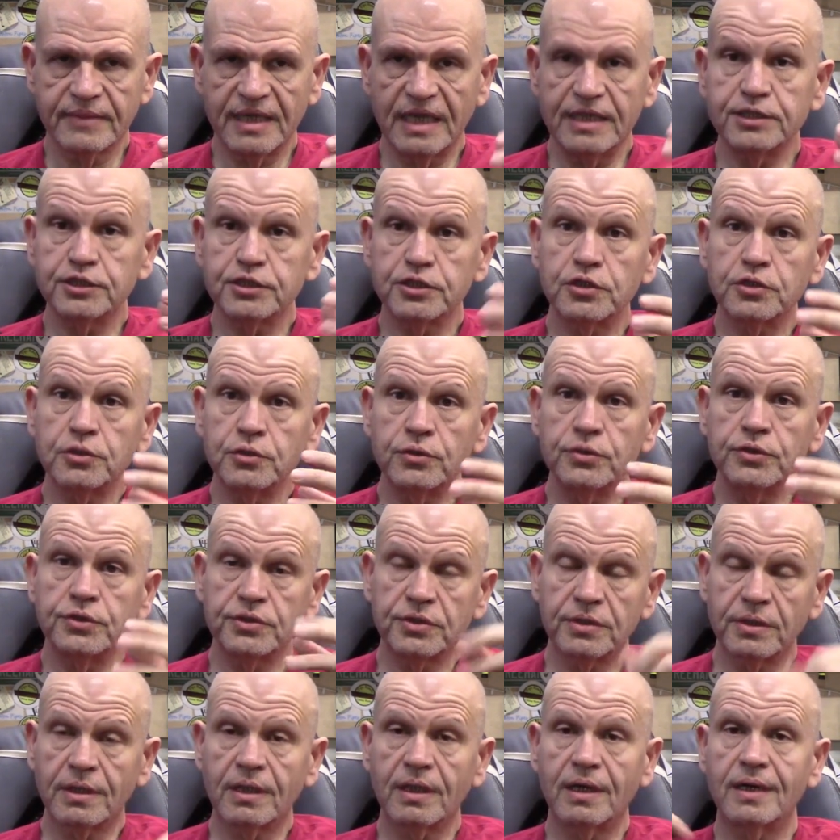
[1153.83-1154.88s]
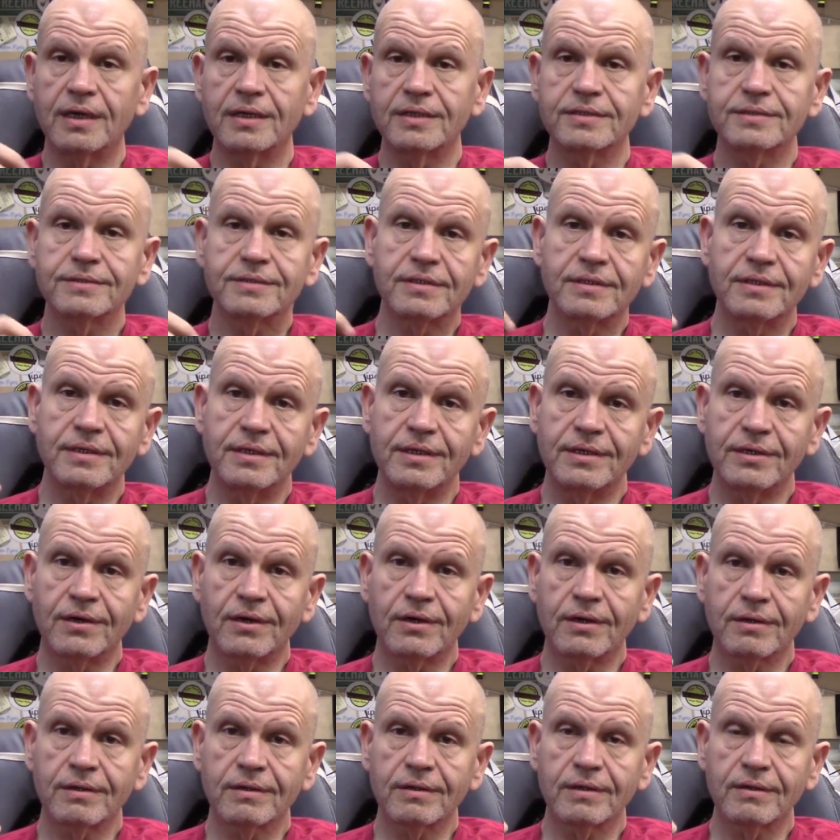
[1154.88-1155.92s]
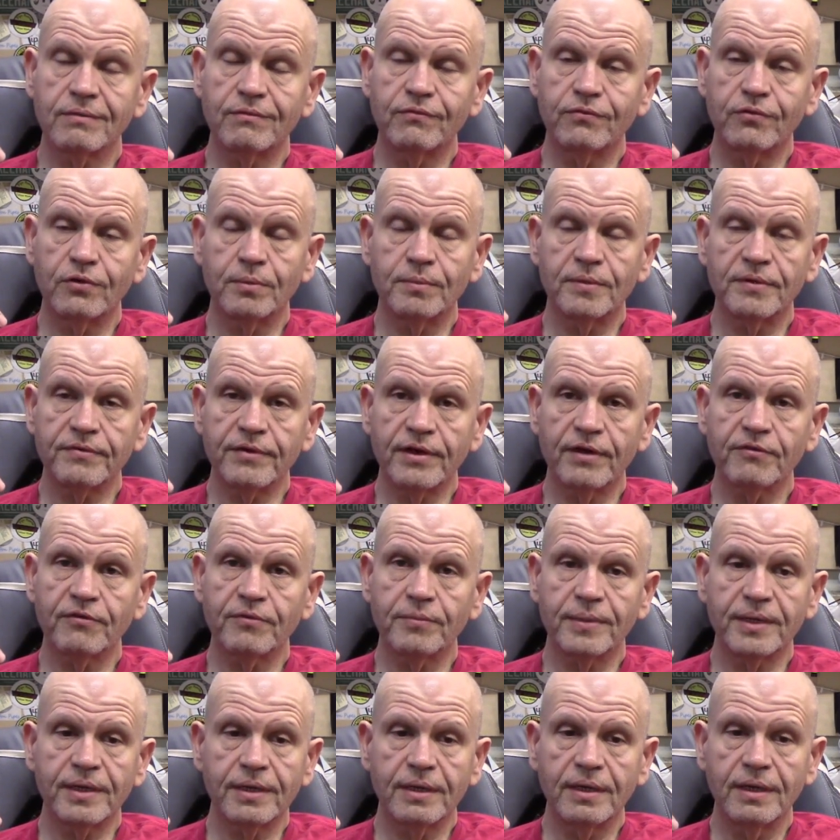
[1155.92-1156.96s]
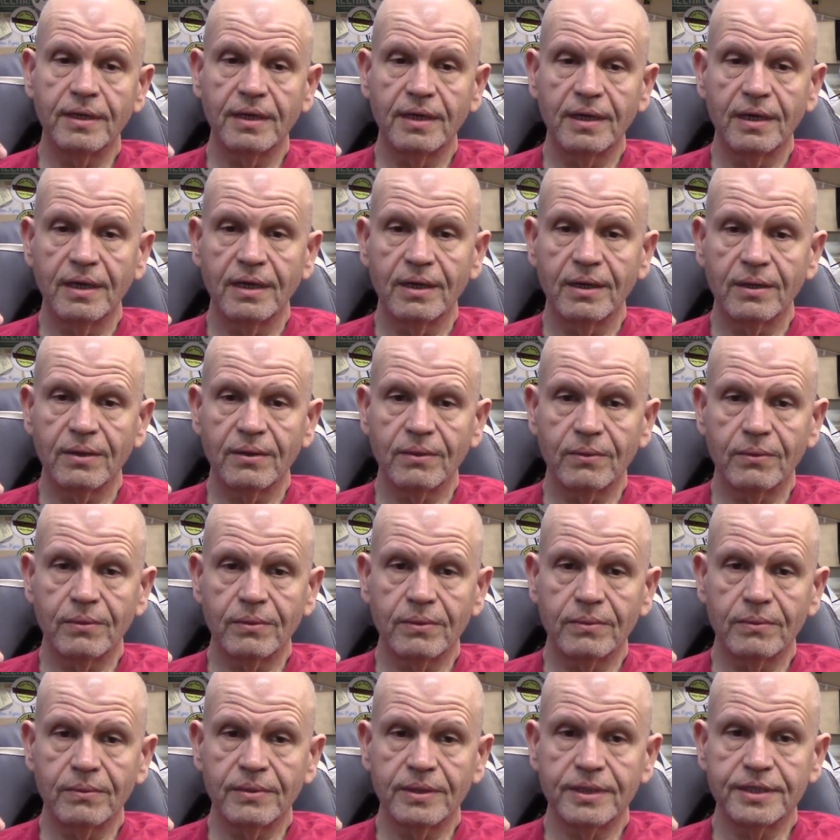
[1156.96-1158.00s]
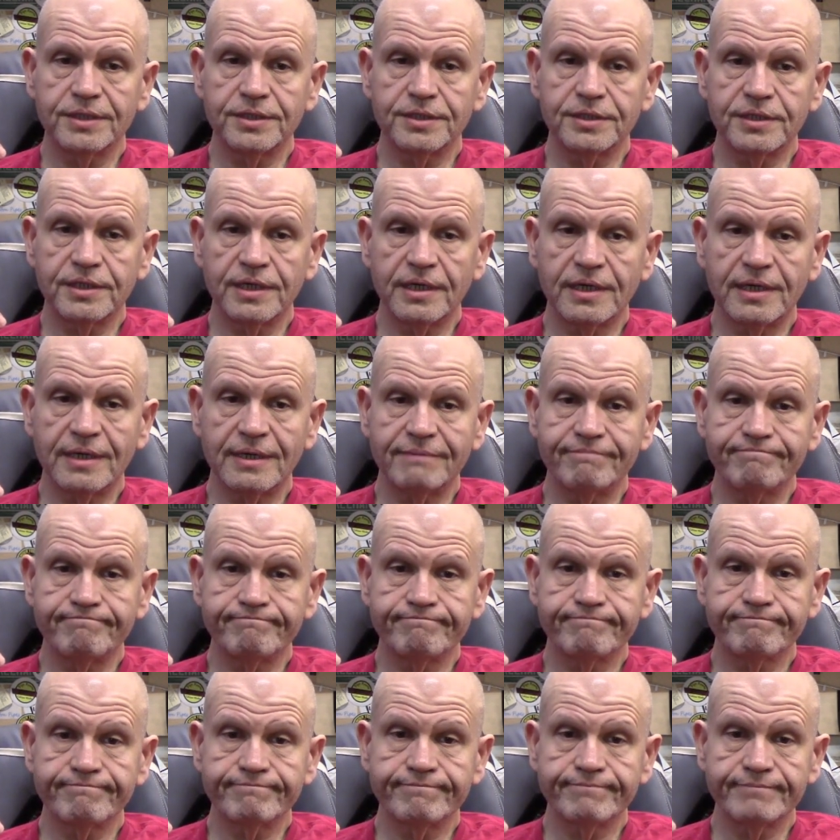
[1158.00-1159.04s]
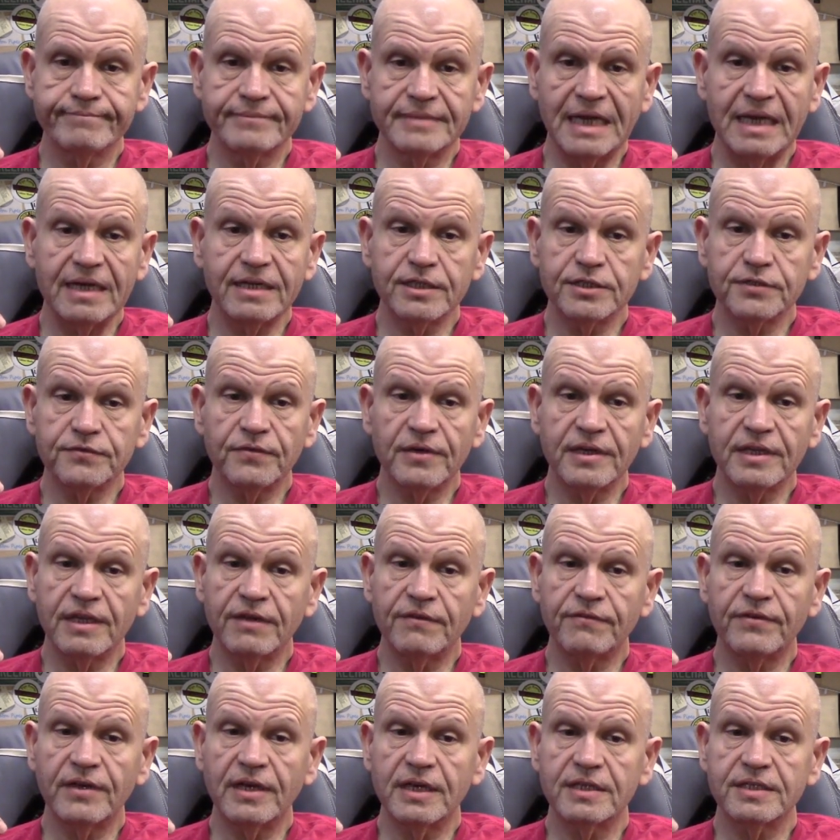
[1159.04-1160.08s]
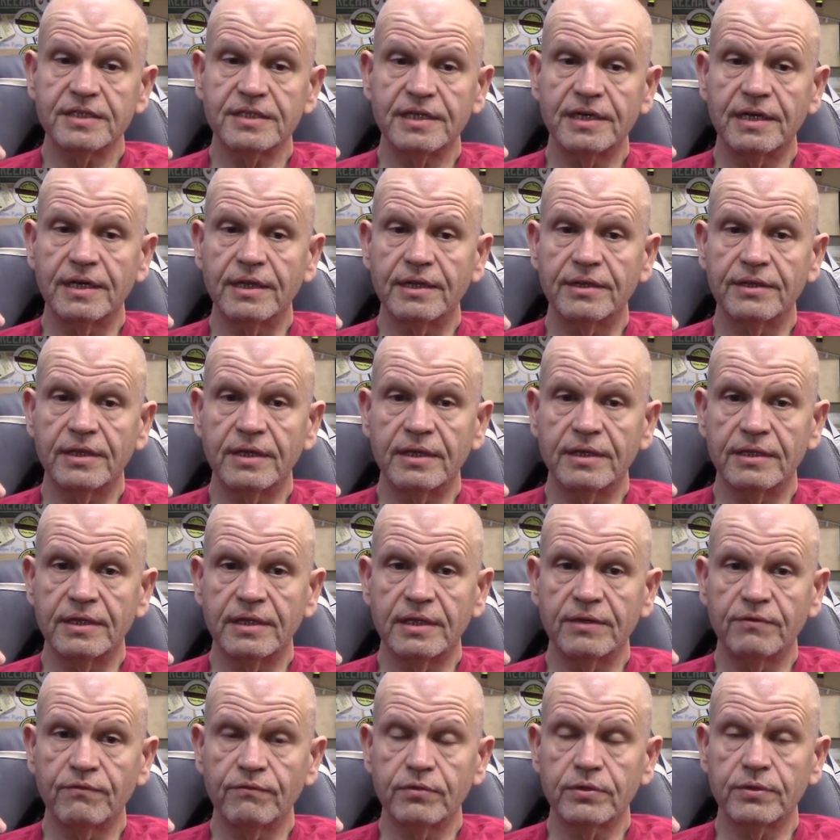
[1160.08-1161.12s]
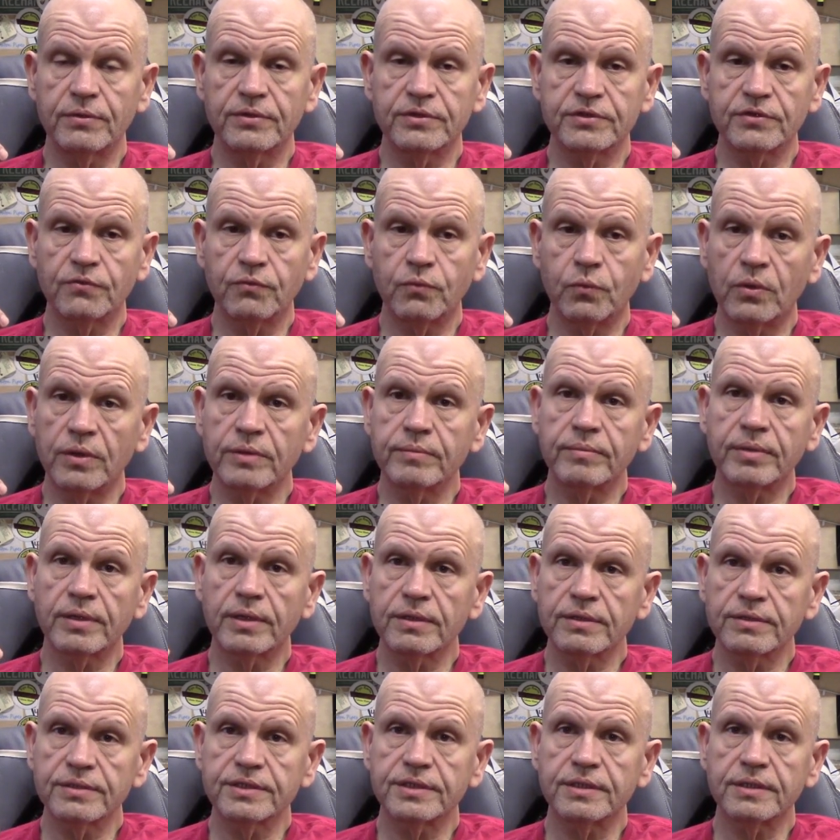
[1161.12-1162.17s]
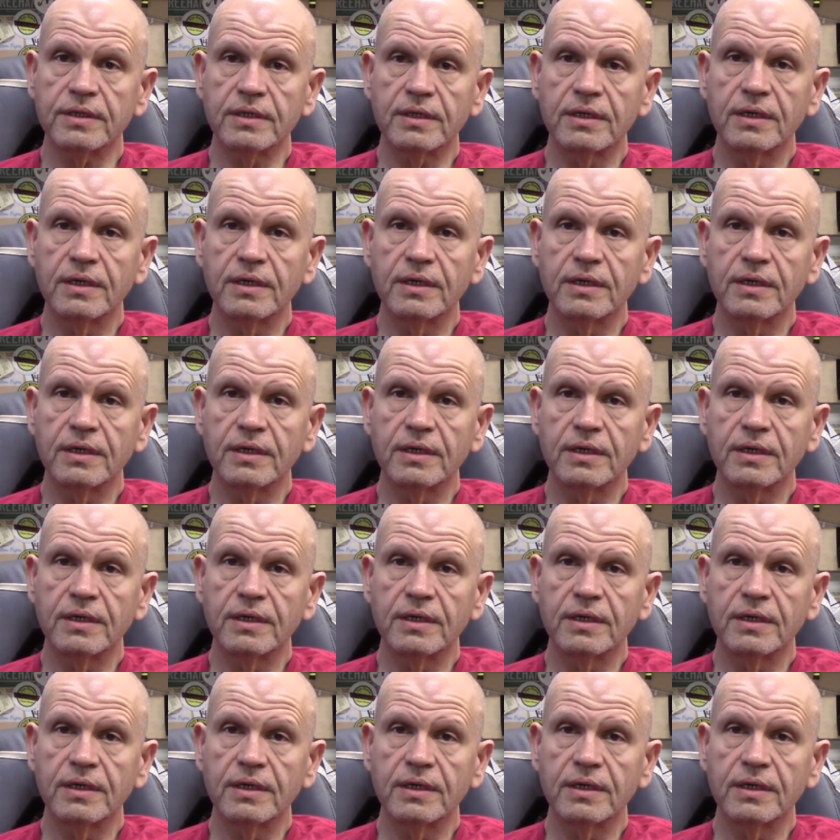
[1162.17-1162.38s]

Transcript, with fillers: institutionalized in our form of government, which uh, I just find that fascinating the, the influence of one person.